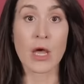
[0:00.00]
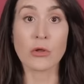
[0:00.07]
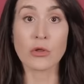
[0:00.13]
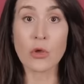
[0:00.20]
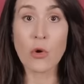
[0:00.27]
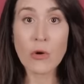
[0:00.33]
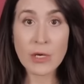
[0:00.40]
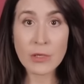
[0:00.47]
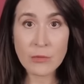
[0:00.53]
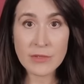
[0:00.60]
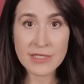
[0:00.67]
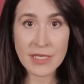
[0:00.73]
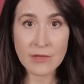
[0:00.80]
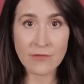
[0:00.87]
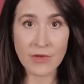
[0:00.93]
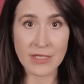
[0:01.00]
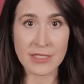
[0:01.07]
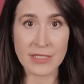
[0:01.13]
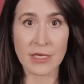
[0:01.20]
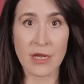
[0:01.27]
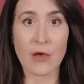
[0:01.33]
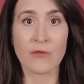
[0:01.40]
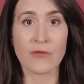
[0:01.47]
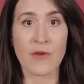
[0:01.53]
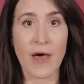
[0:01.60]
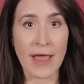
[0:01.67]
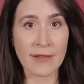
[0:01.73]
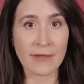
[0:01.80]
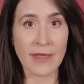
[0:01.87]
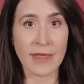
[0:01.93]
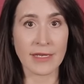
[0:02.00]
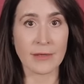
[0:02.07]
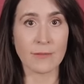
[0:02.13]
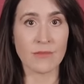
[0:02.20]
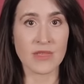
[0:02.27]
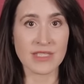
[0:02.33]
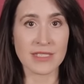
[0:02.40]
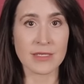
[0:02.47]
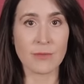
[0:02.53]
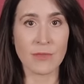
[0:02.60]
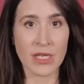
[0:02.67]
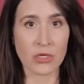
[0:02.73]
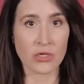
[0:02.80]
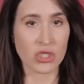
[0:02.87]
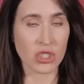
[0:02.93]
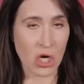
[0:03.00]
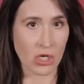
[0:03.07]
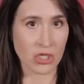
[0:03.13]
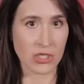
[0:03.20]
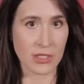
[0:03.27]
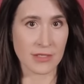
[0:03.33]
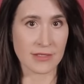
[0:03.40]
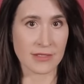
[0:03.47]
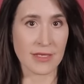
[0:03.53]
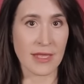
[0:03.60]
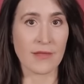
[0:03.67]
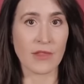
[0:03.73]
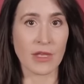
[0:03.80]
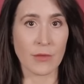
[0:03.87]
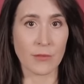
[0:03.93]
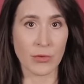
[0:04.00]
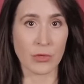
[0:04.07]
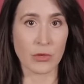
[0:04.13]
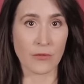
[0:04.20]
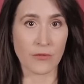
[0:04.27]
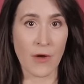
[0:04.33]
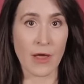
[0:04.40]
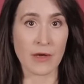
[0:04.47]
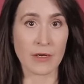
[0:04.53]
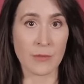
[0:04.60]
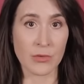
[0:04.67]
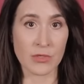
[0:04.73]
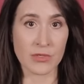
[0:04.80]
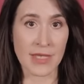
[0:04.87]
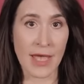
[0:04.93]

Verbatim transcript: Now, Lori was convicted of violating misdemeanor charges in the Computer Fraud and Abuse